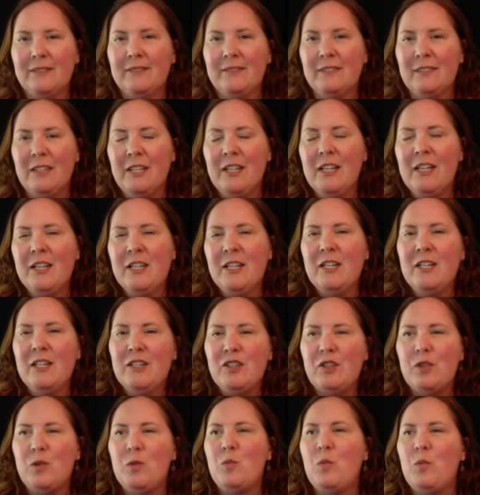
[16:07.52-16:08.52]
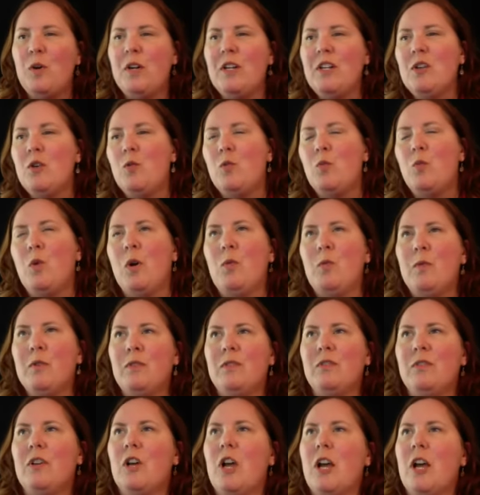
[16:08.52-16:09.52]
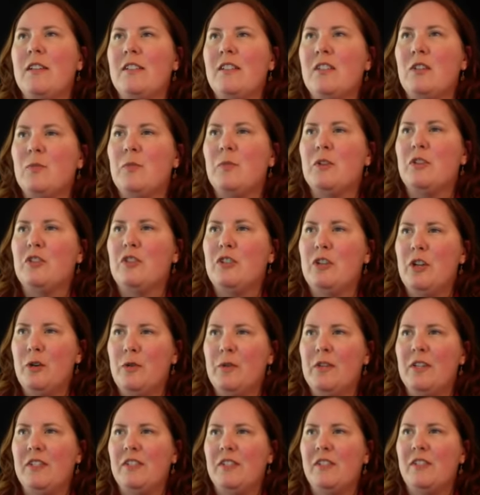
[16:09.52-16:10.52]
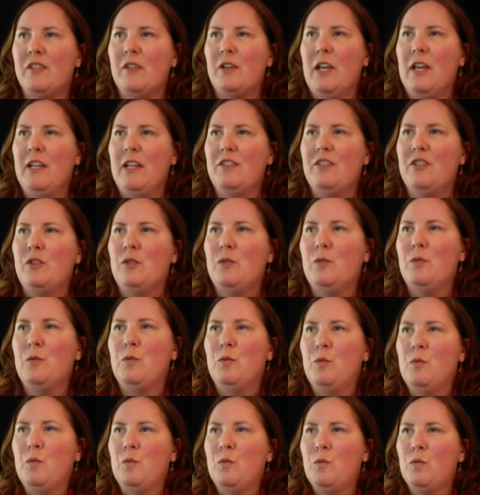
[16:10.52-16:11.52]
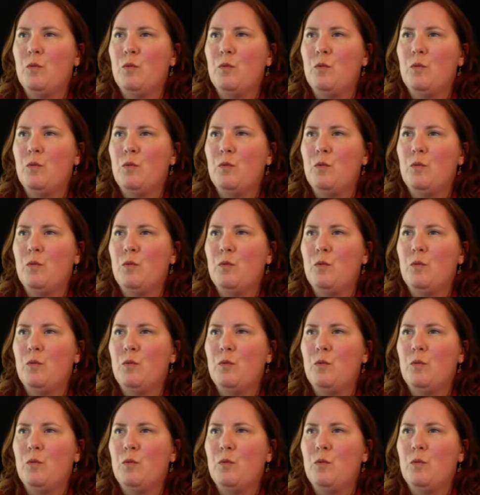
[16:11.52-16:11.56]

Right. So what what will customers notice as you